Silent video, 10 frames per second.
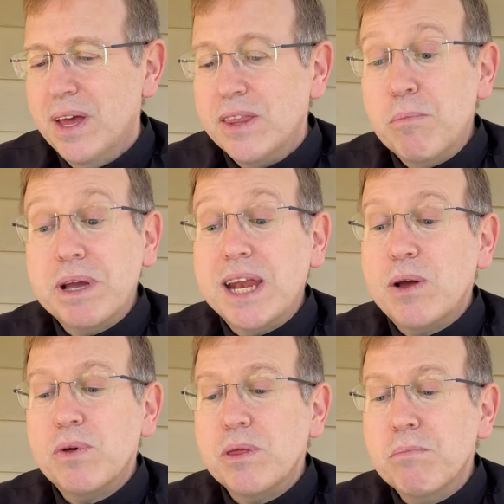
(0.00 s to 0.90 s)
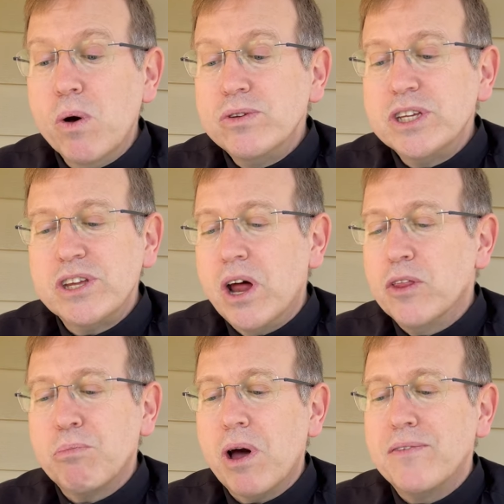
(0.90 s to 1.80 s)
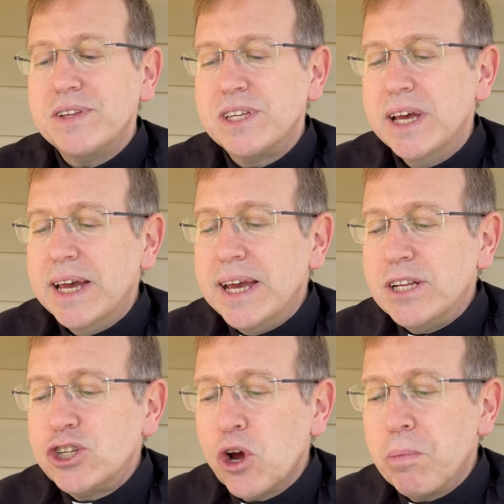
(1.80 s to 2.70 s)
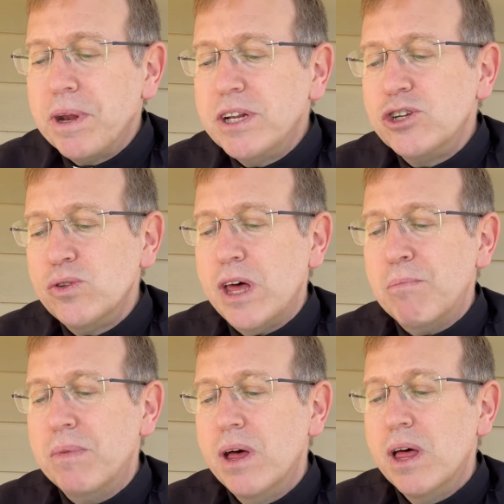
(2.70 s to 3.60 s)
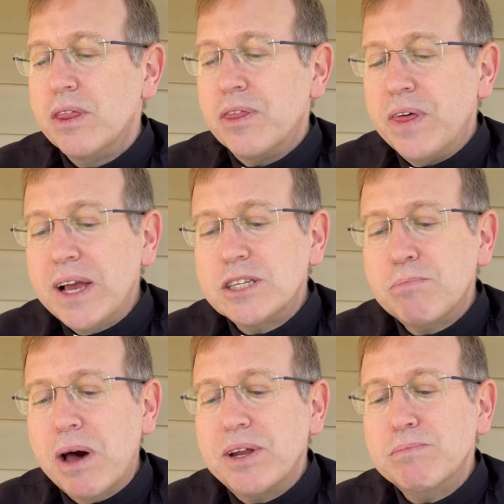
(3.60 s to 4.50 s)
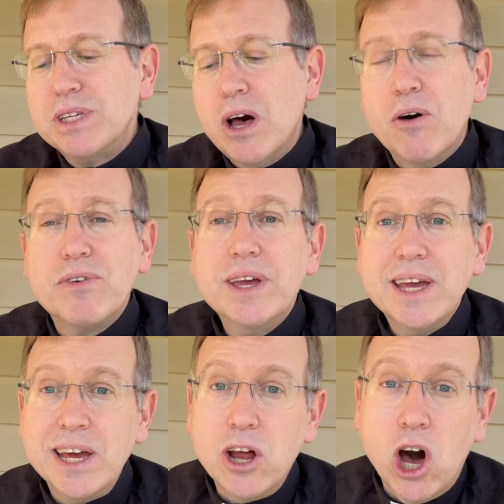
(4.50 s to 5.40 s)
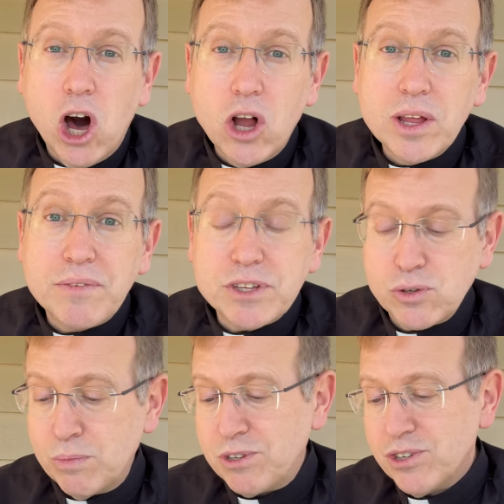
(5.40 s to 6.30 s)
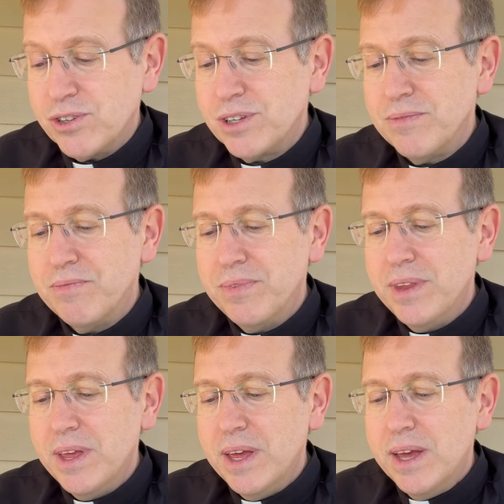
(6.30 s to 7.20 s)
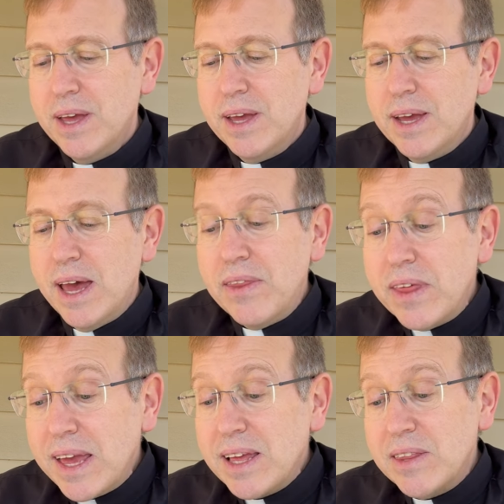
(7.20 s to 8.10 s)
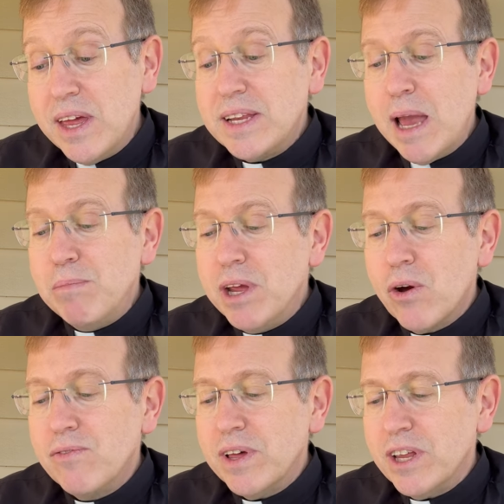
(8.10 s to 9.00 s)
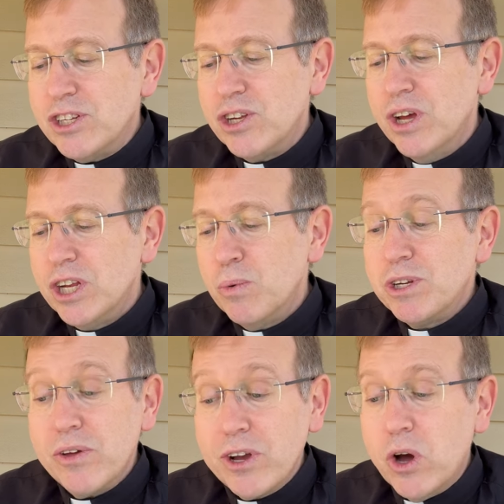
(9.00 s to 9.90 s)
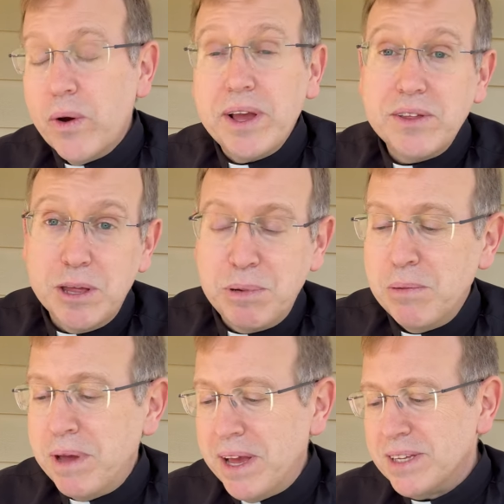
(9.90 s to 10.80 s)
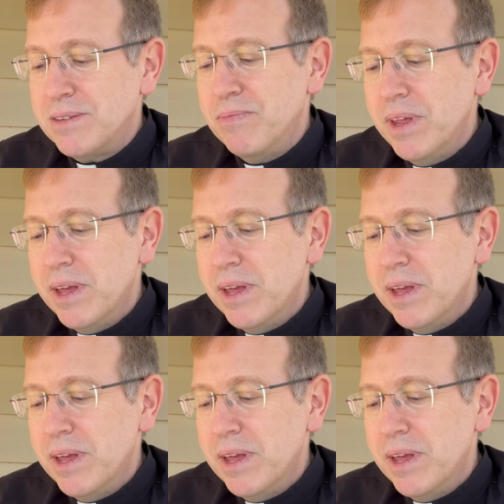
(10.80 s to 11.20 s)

Then beginning with Moses and all the prophets, he interpreted to them the things about himself in all of the scriptures. And they then came near a village to which they're going, that'd be Emmaus.